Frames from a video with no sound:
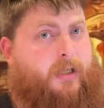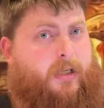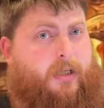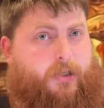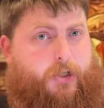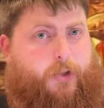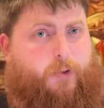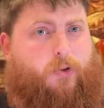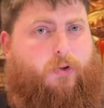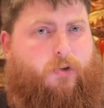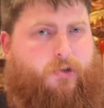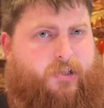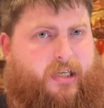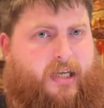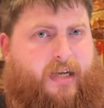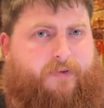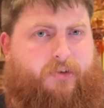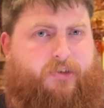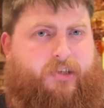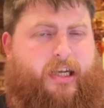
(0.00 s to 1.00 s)
you will also
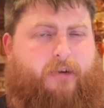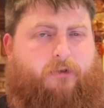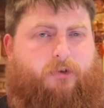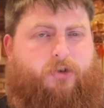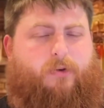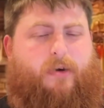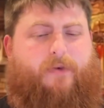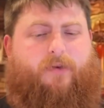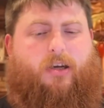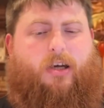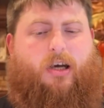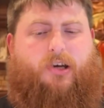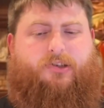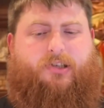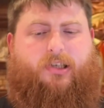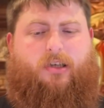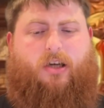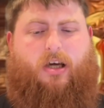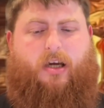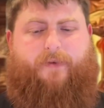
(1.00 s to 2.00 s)
have the secret to
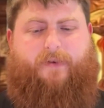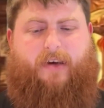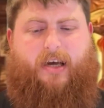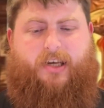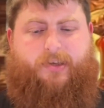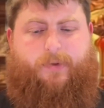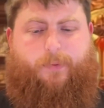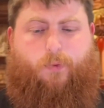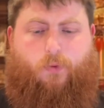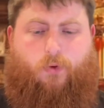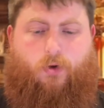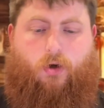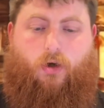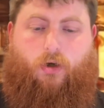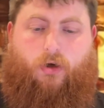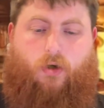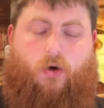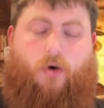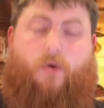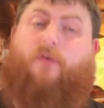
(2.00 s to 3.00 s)
everlasting life as a
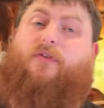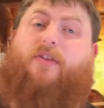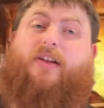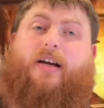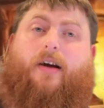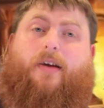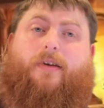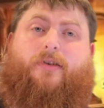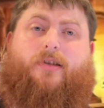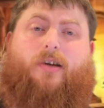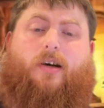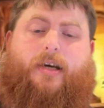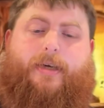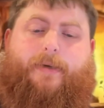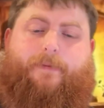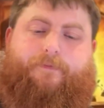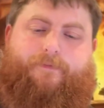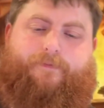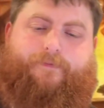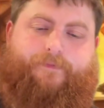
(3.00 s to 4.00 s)
warlock of the Undying.
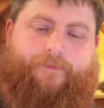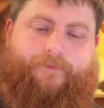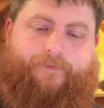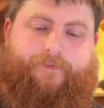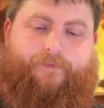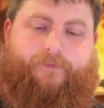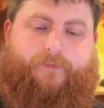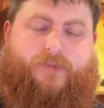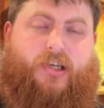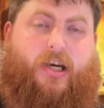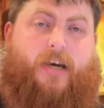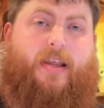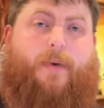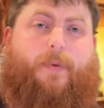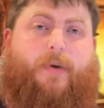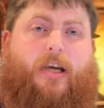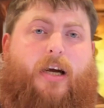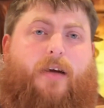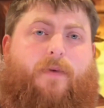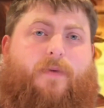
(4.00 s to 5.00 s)
So there
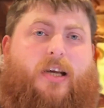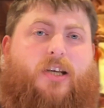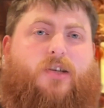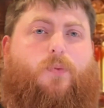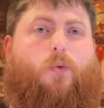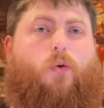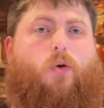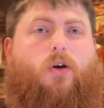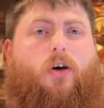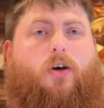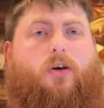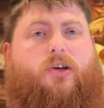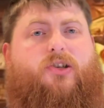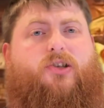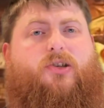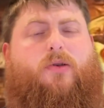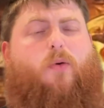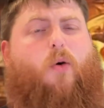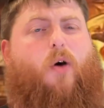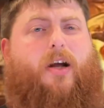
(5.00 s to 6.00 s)
we go, that's
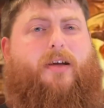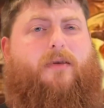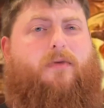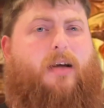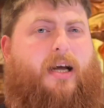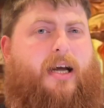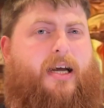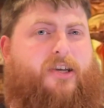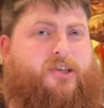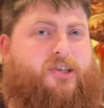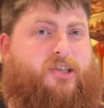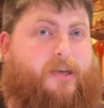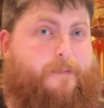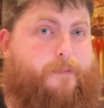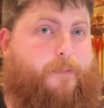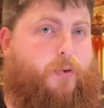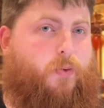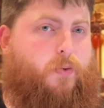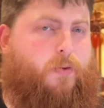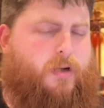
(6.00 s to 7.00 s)
Warlocks. Quite
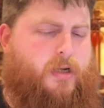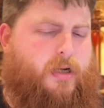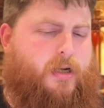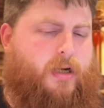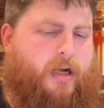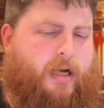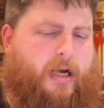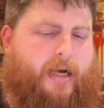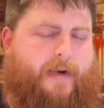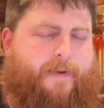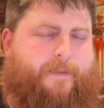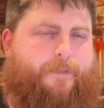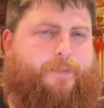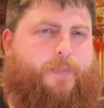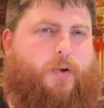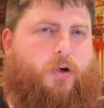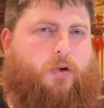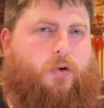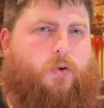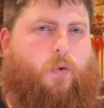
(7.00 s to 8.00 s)
simple,
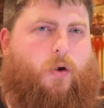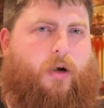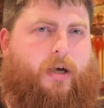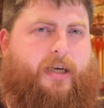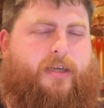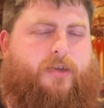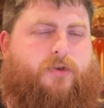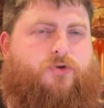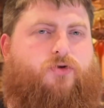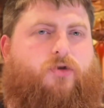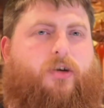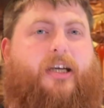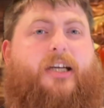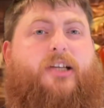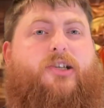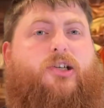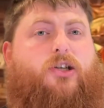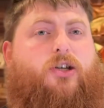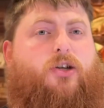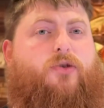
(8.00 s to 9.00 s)
but quite tricky
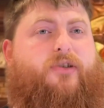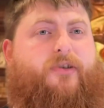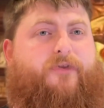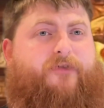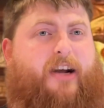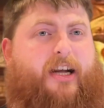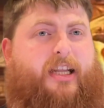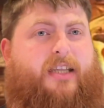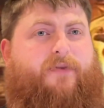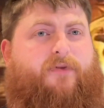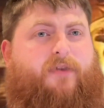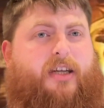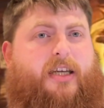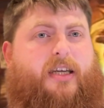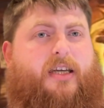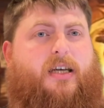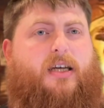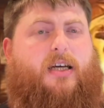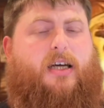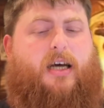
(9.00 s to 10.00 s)
to use
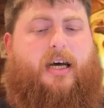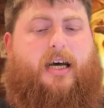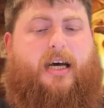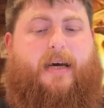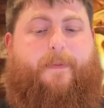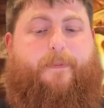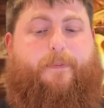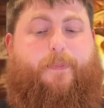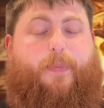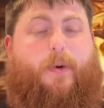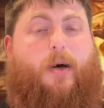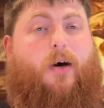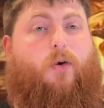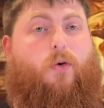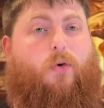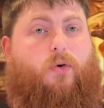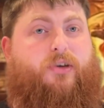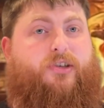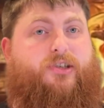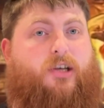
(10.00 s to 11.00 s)
effectively, but
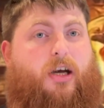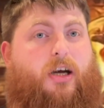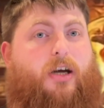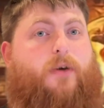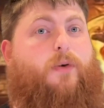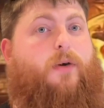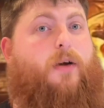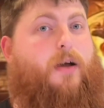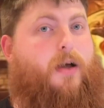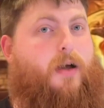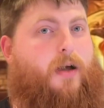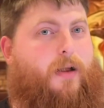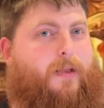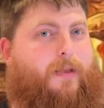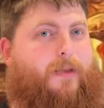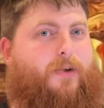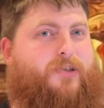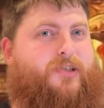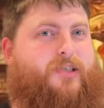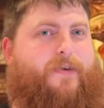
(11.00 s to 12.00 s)
also a
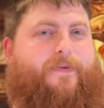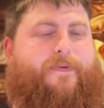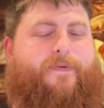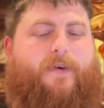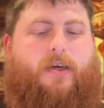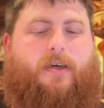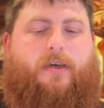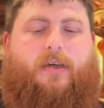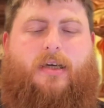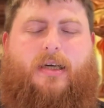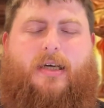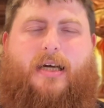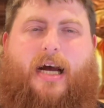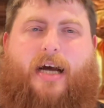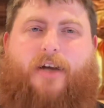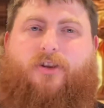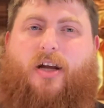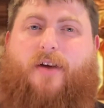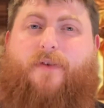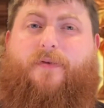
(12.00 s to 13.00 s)
lot of fun.
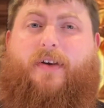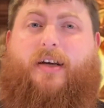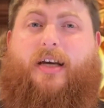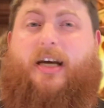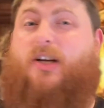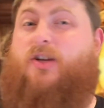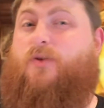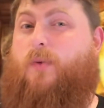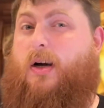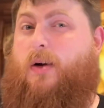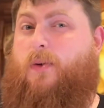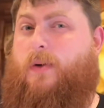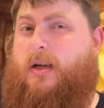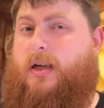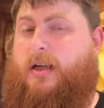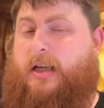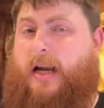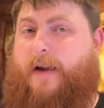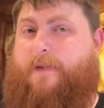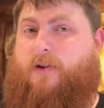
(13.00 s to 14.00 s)
And don't forget as well,
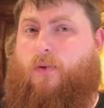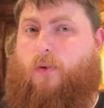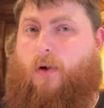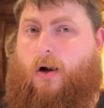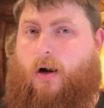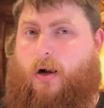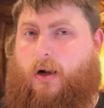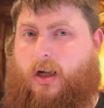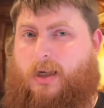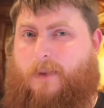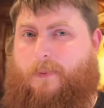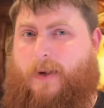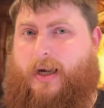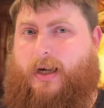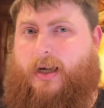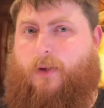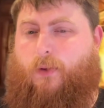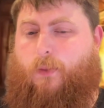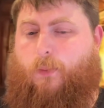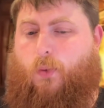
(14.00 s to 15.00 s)
if you are going to
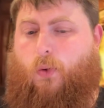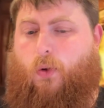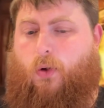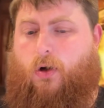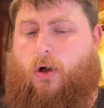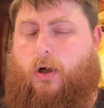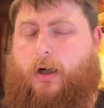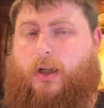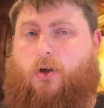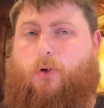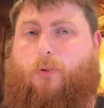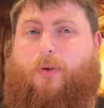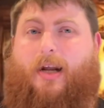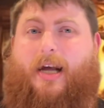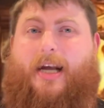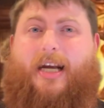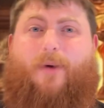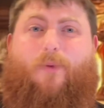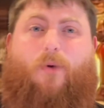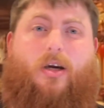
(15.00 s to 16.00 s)
pick a Warlock and you're
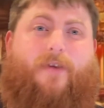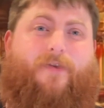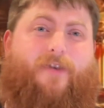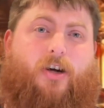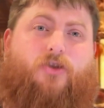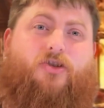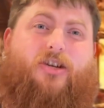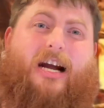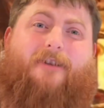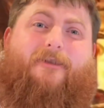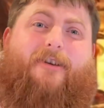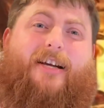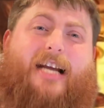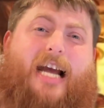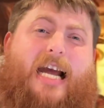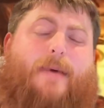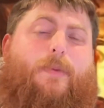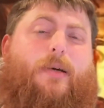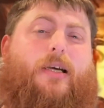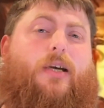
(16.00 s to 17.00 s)
playing in one of our Charity
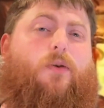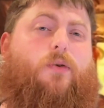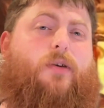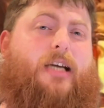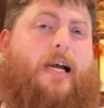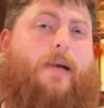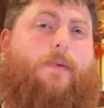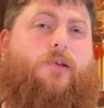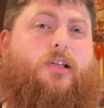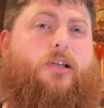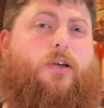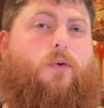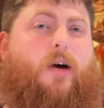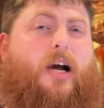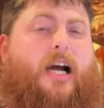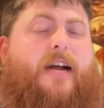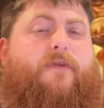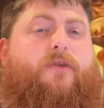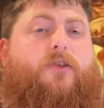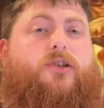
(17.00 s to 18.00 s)
Gaming Guild games, the All
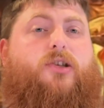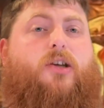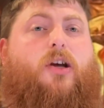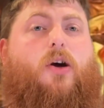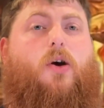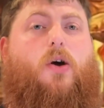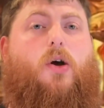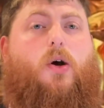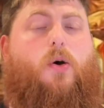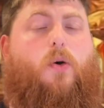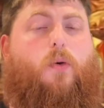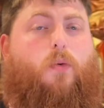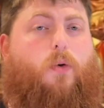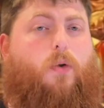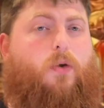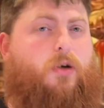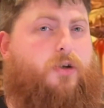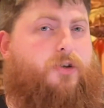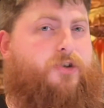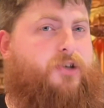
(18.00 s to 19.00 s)
Havens,
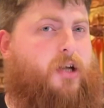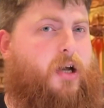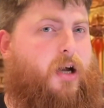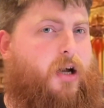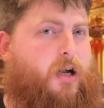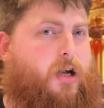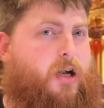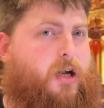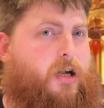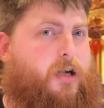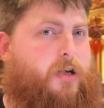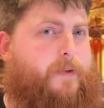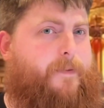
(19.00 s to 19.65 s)
Warlocks are